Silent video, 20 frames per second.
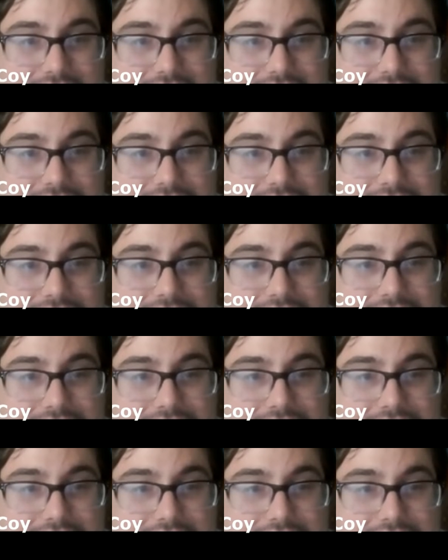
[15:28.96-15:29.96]

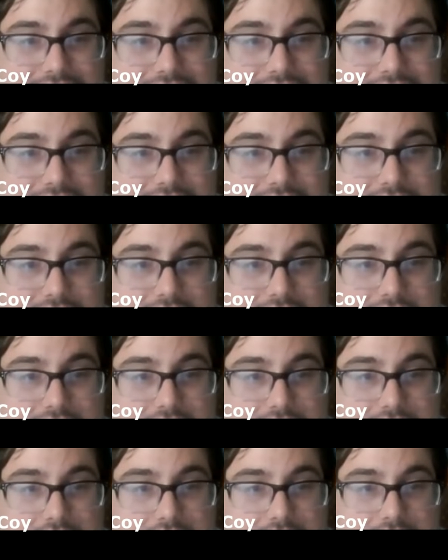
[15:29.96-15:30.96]

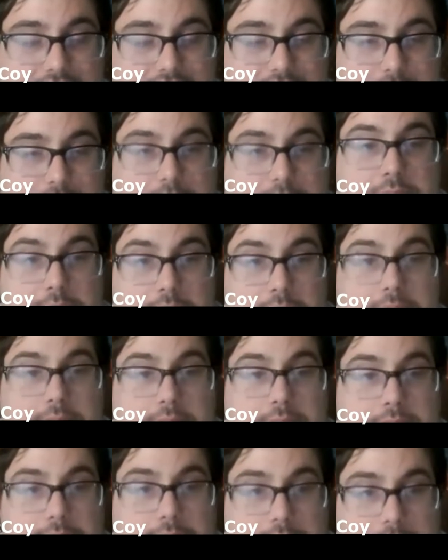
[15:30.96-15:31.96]

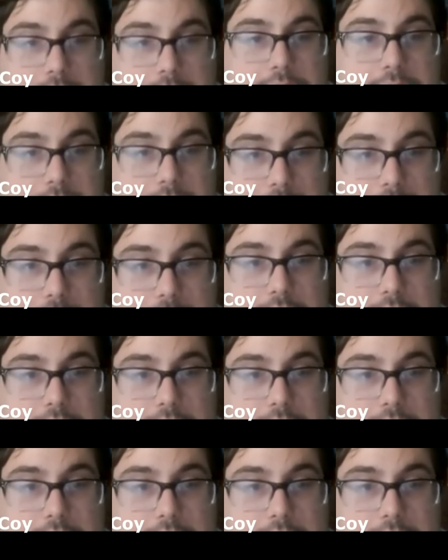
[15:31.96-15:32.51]
This person isn't speaking.